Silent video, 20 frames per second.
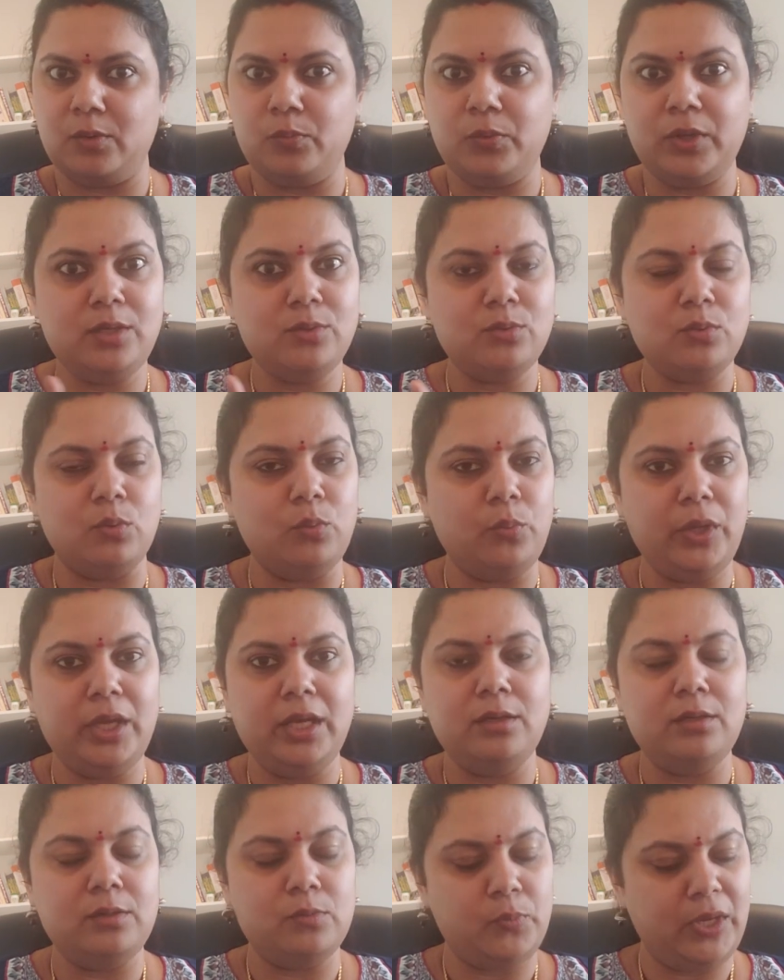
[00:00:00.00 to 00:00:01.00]

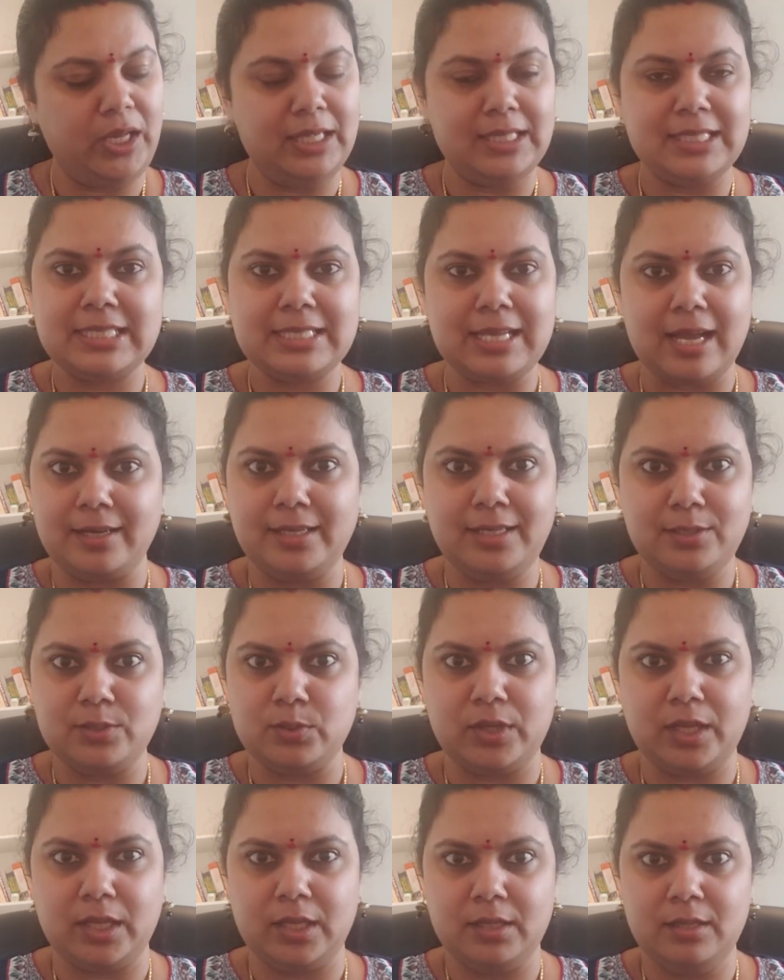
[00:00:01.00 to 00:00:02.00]
We'll study
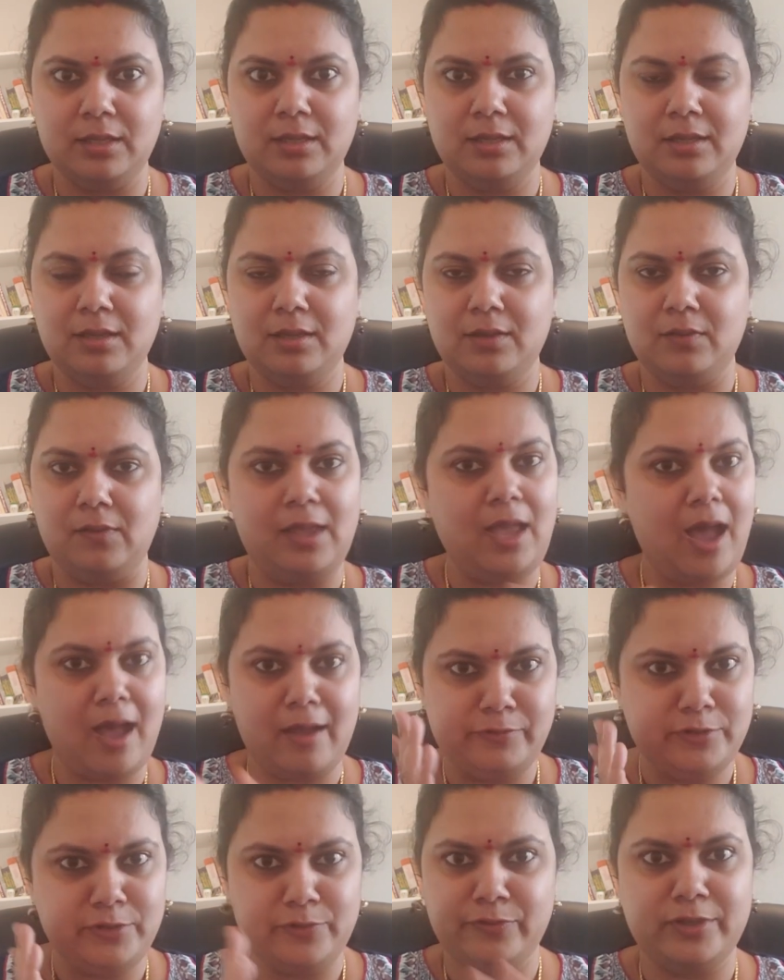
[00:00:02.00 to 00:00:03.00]
today. We
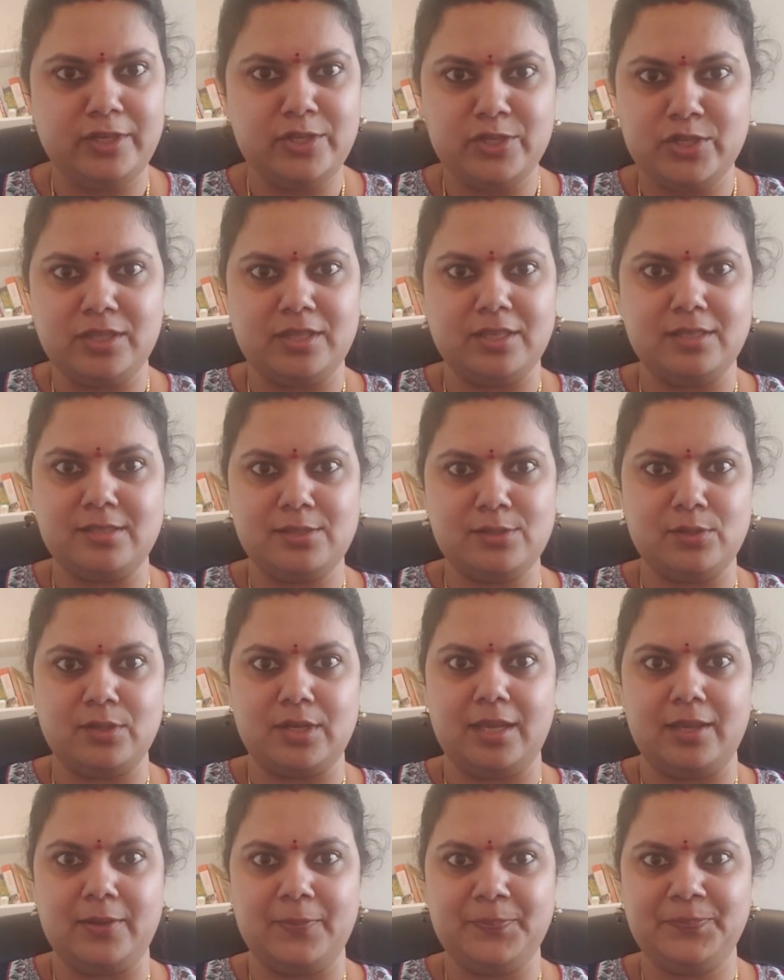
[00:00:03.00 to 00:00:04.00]
have to finish this
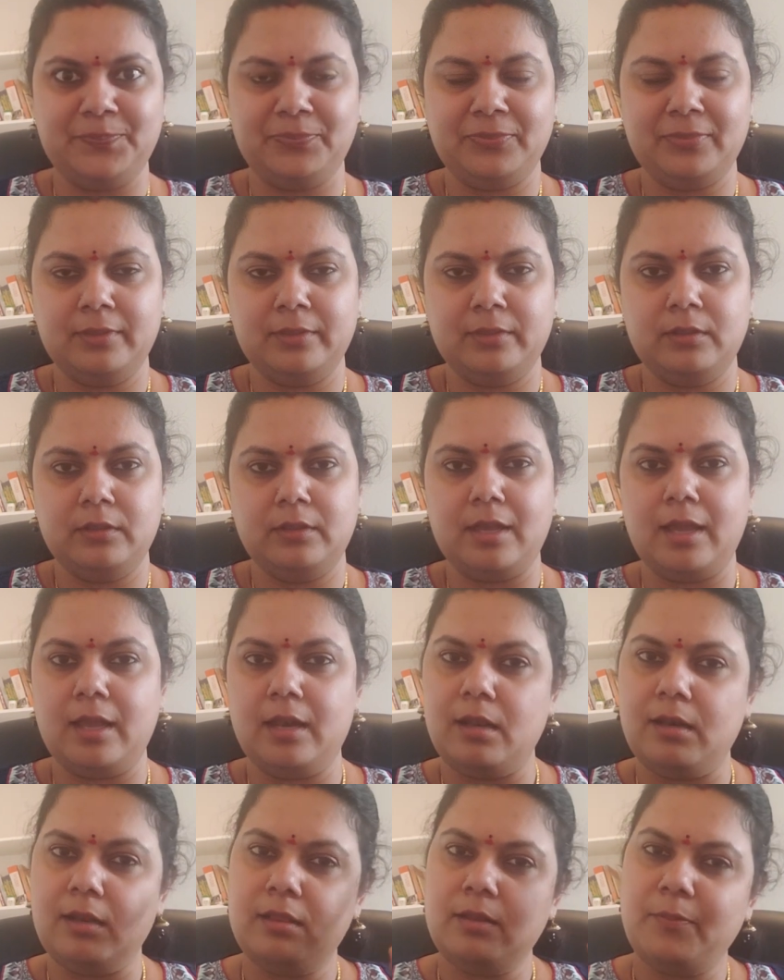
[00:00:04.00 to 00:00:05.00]
today. And
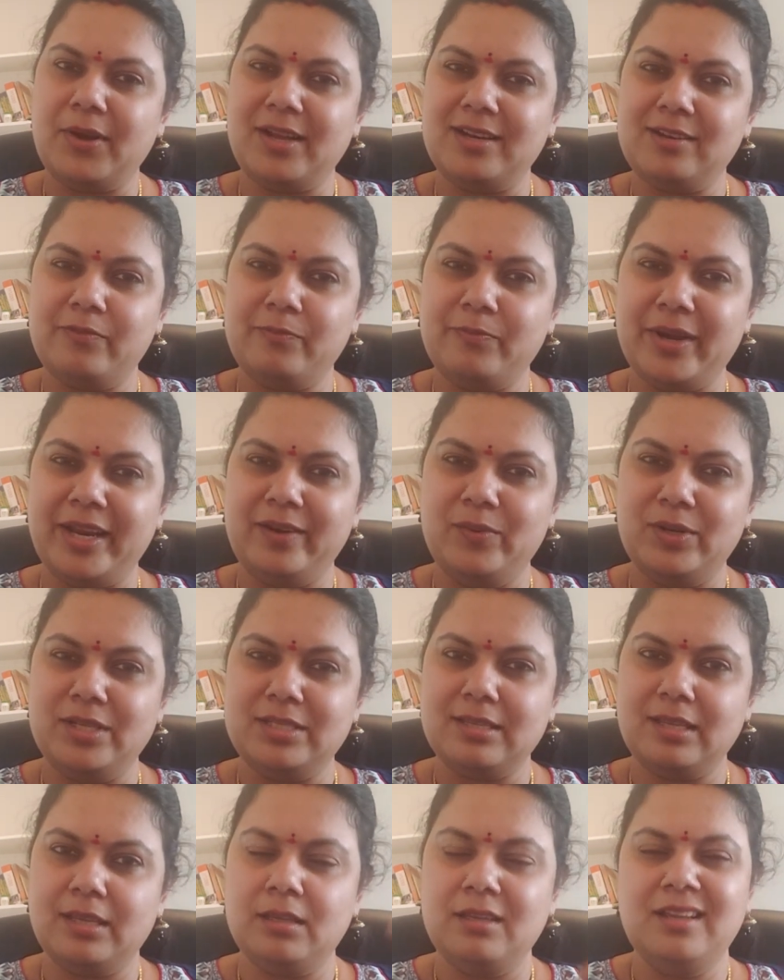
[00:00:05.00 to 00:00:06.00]
another part of mind will
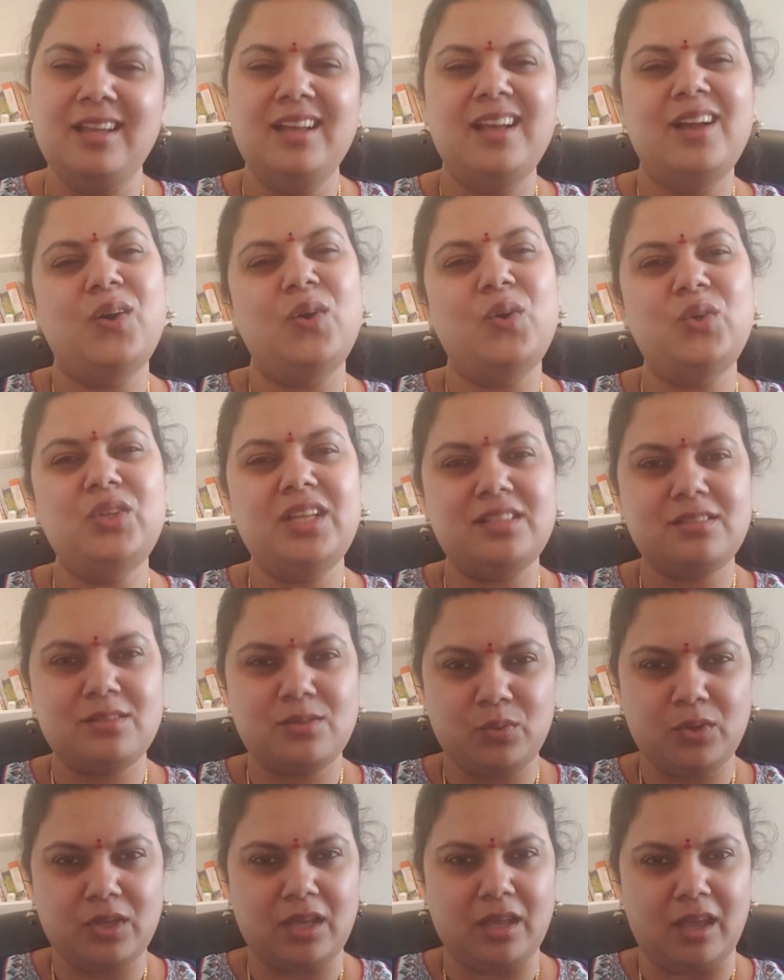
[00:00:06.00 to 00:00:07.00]
say, oh, that's
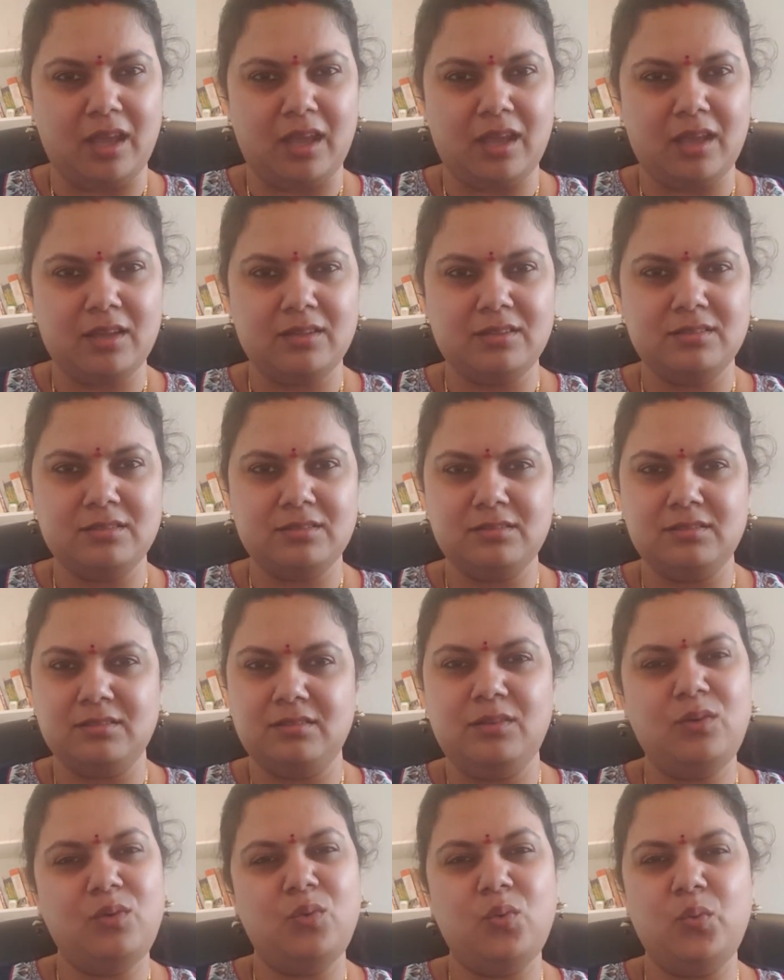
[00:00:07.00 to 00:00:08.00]
okay.
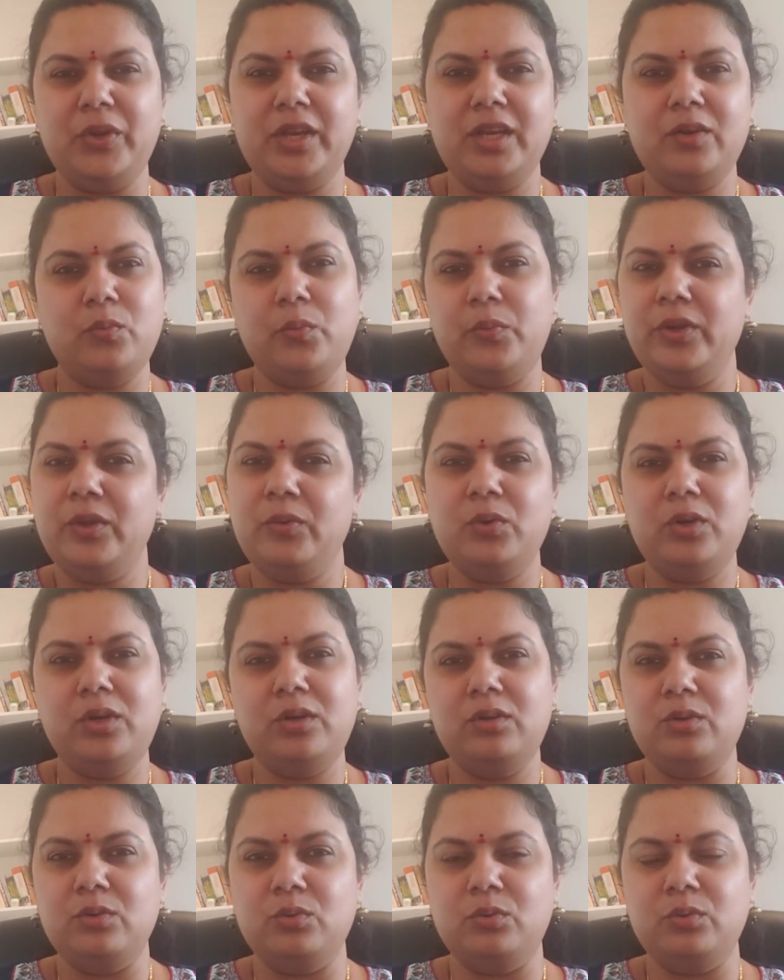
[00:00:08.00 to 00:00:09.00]
No, we
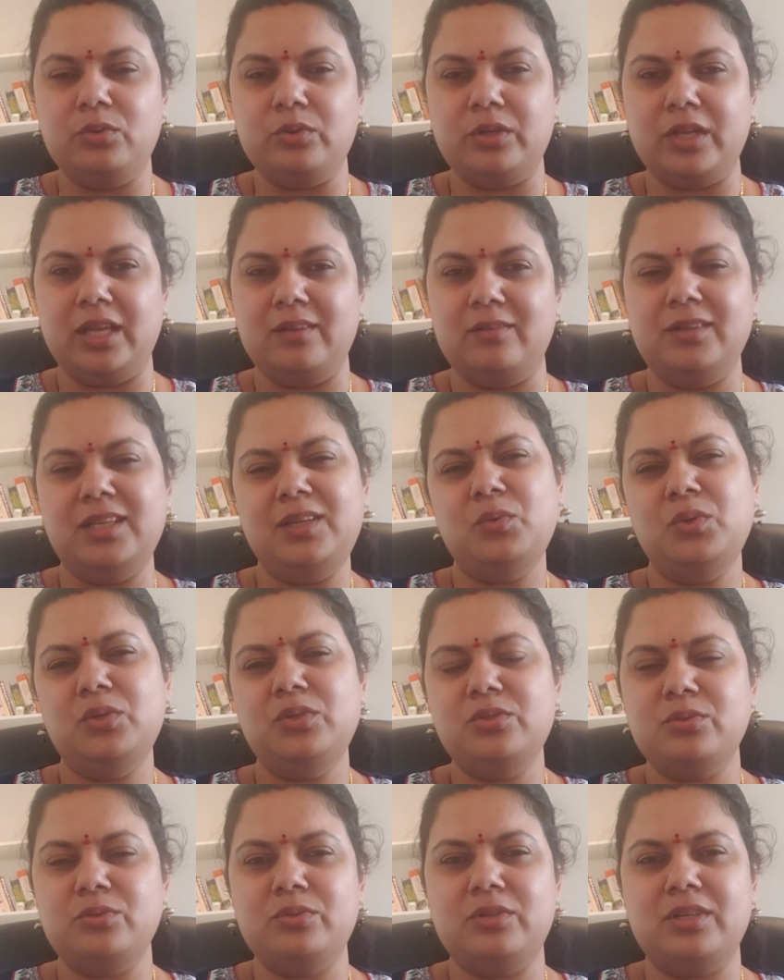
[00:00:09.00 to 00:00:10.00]
wouldn't do today. We
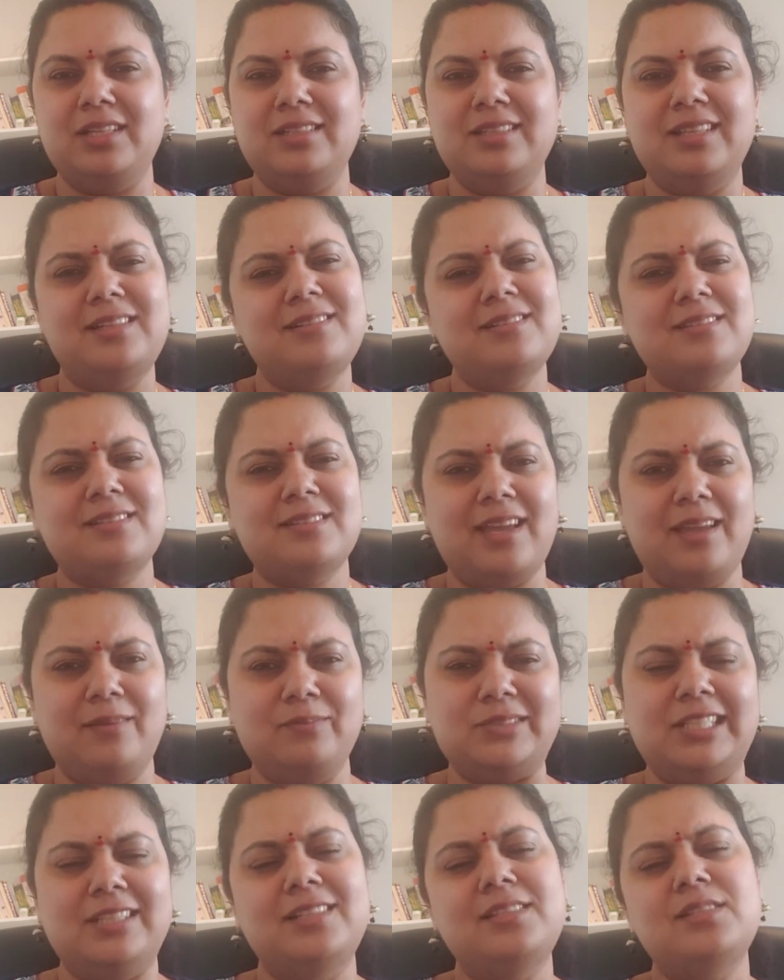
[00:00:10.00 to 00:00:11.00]
won't do today. There's time.
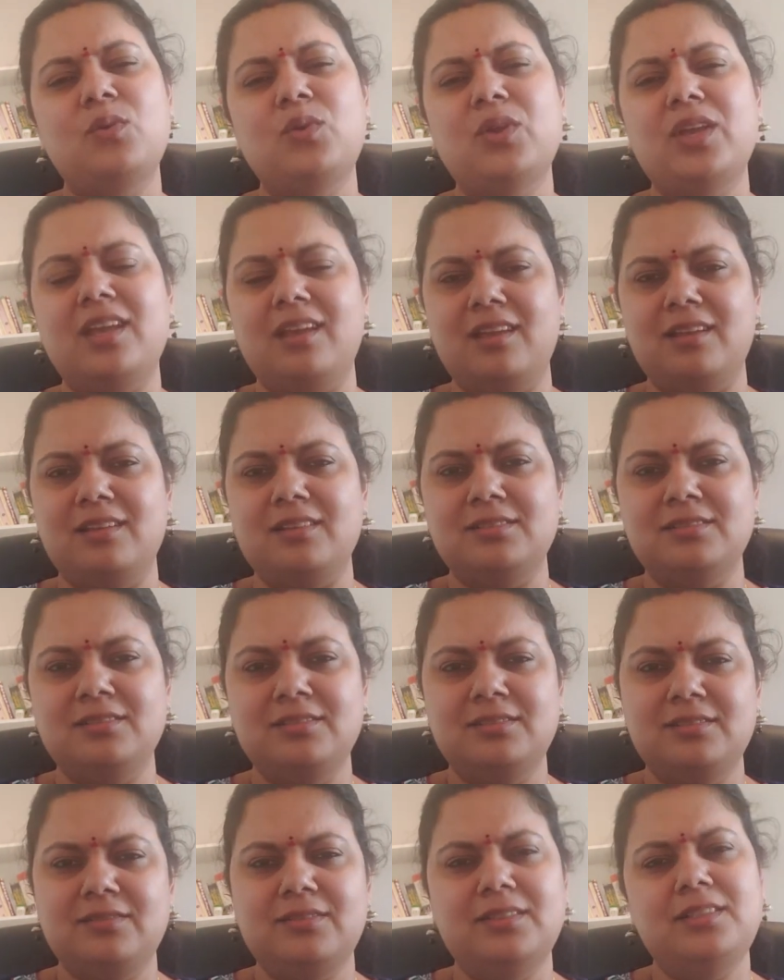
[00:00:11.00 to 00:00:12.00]
It's okay.
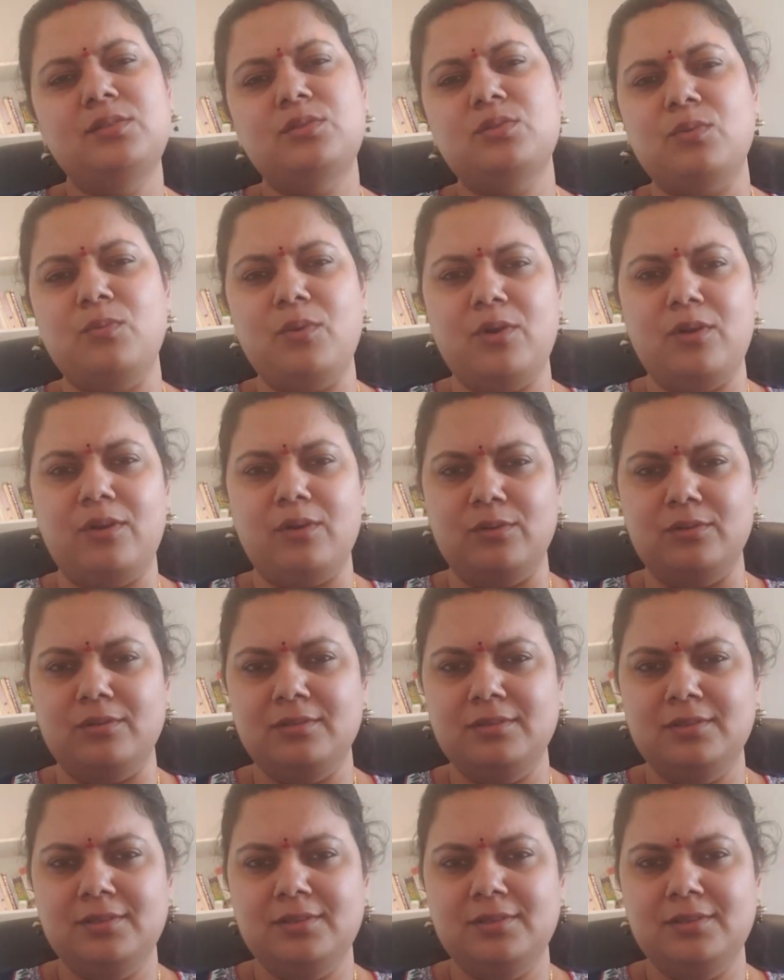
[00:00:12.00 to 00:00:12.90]
We'll do tomorrow.